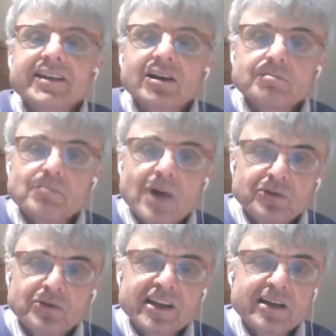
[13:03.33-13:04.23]
they are
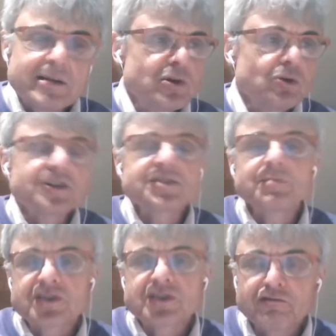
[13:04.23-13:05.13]
mounting an immune
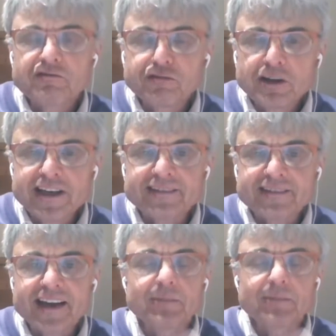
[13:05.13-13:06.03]
response, they are fully
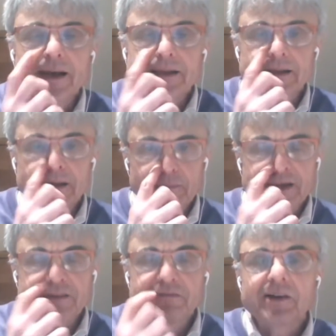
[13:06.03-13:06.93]
attacked by
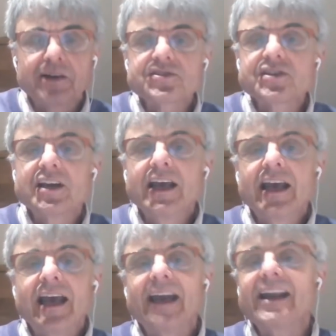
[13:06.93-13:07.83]
the virus.
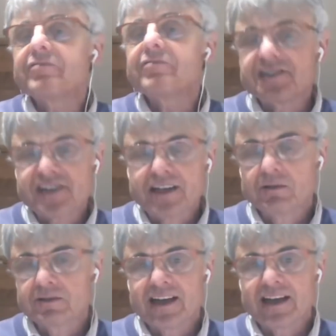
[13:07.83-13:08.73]
And every
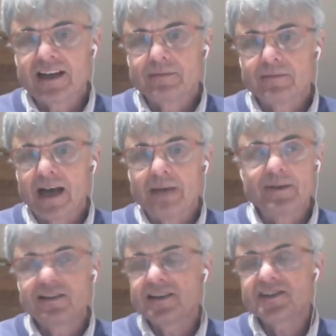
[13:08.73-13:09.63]
single time, I
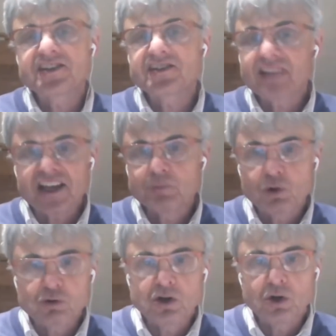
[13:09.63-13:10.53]
mean, this is
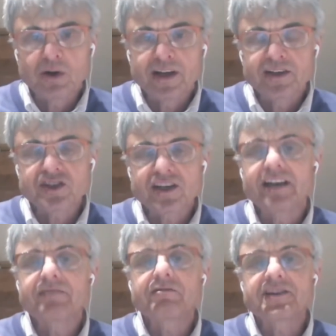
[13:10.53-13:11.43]
textbook knowledge,
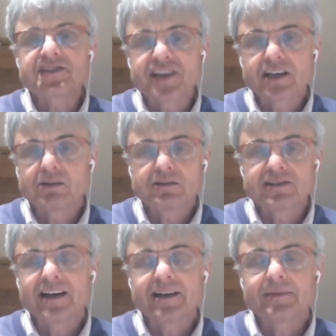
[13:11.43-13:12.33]
every single
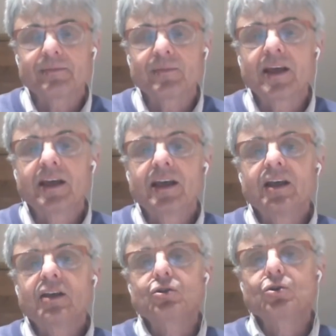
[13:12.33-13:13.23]
time
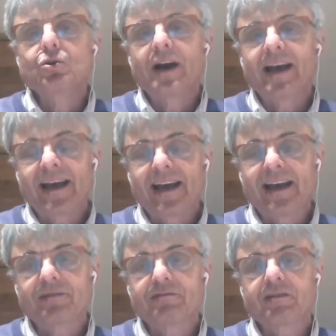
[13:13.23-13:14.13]
you
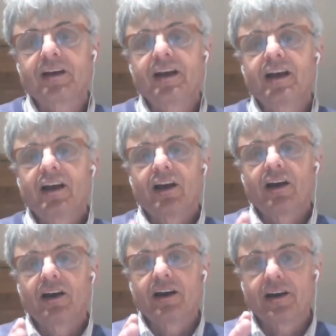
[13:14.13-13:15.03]
have
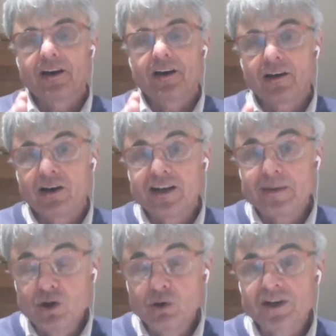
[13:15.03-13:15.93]
an
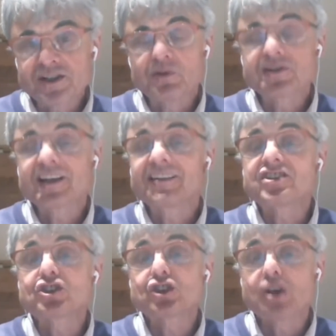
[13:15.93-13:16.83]
immune response that
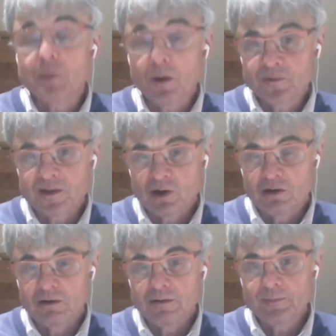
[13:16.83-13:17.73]
is
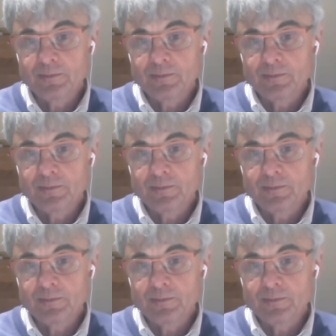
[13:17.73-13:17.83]
suboptimal,